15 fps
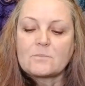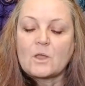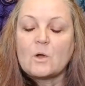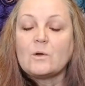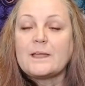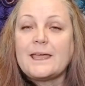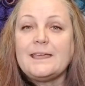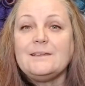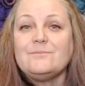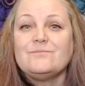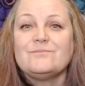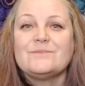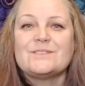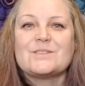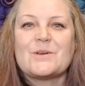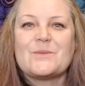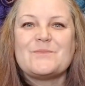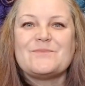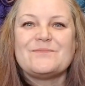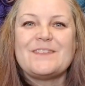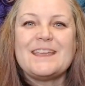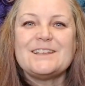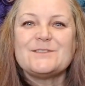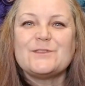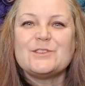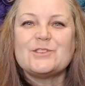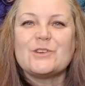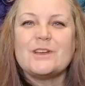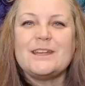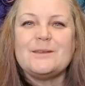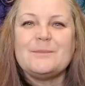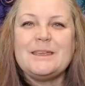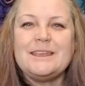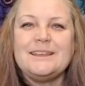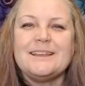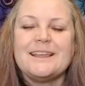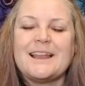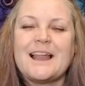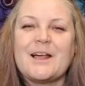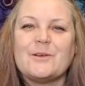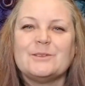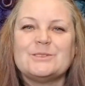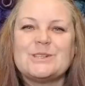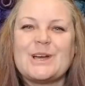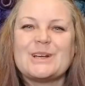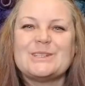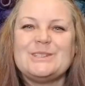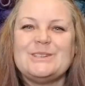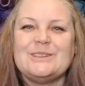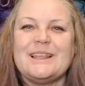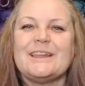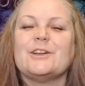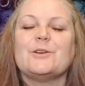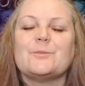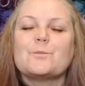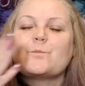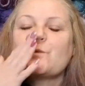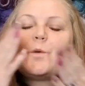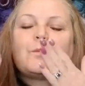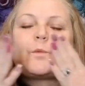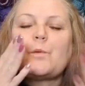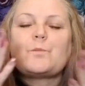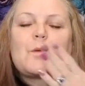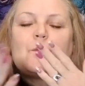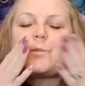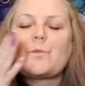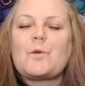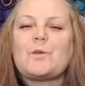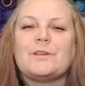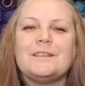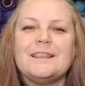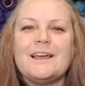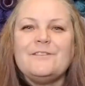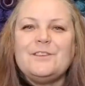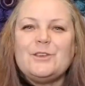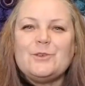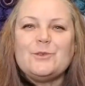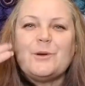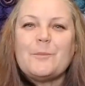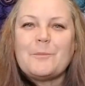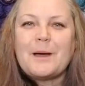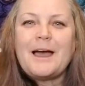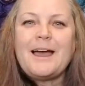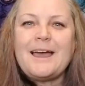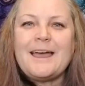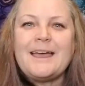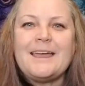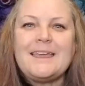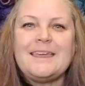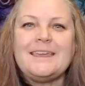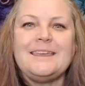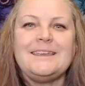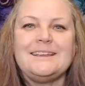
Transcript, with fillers: Okay, so thanks for joining me and I will talk to you later. Mm, love you. Bye.